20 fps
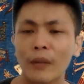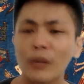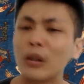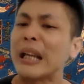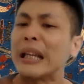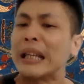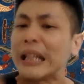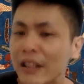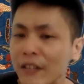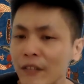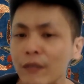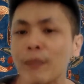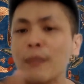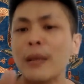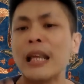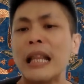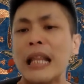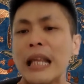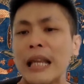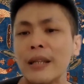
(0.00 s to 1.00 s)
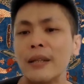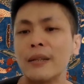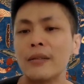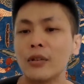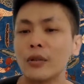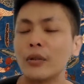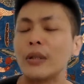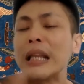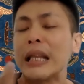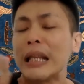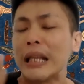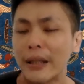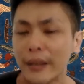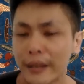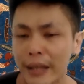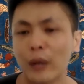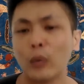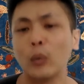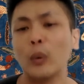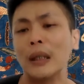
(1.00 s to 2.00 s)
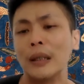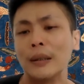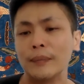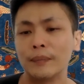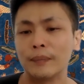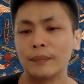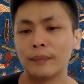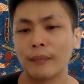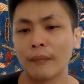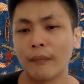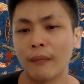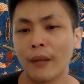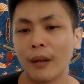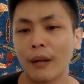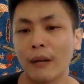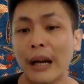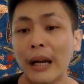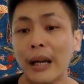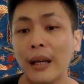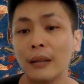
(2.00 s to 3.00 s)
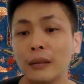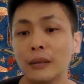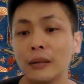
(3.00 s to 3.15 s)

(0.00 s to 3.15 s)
that give meaning to their work, right?